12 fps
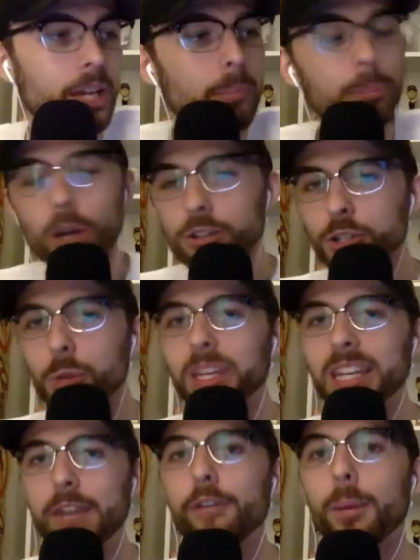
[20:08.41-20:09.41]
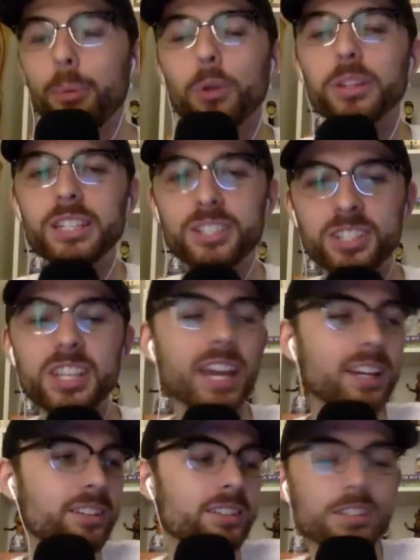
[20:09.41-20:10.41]
But also to give up only
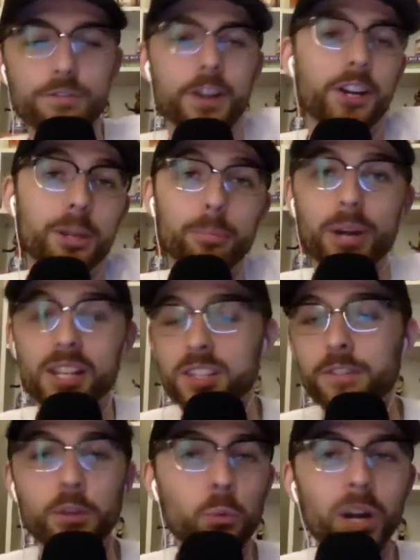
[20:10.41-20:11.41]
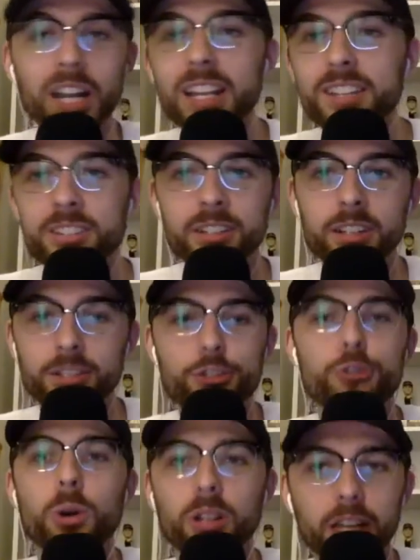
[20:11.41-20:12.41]
six is very impressive, even when it is a, a
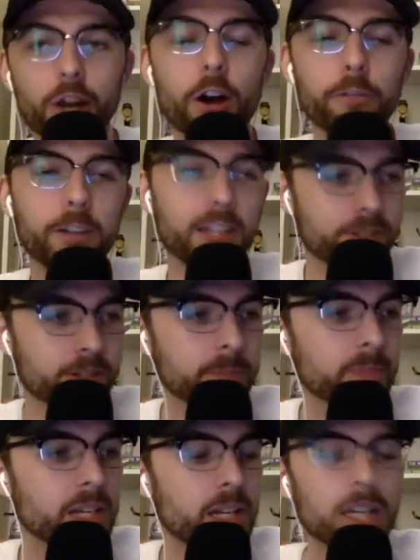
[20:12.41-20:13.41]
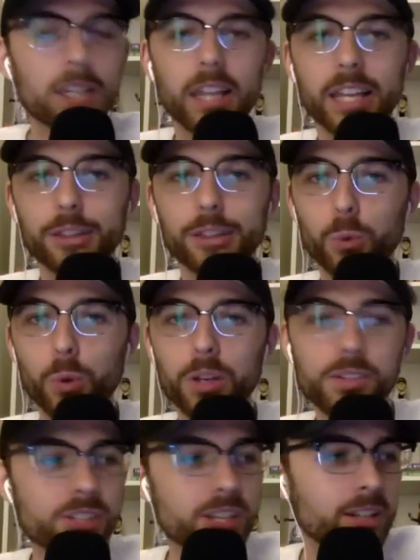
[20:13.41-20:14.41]
struggling offense like the
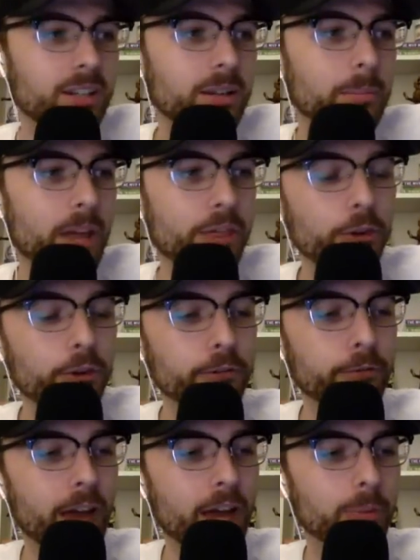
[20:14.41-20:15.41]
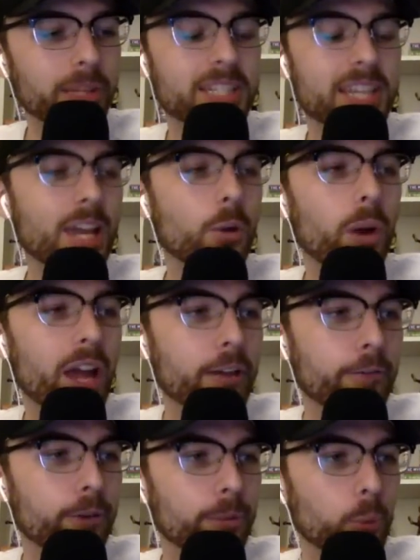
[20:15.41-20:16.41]
Royals. And my third and final big takeaway
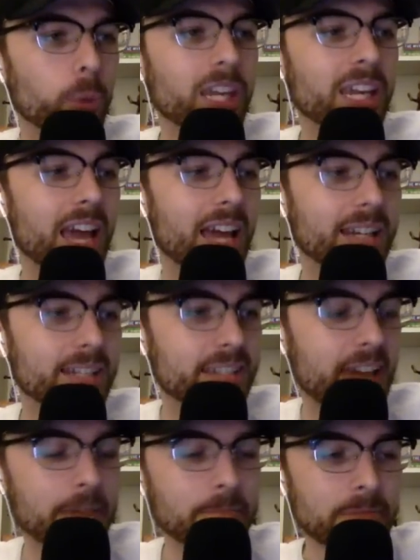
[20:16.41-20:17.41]
from the weekend is that,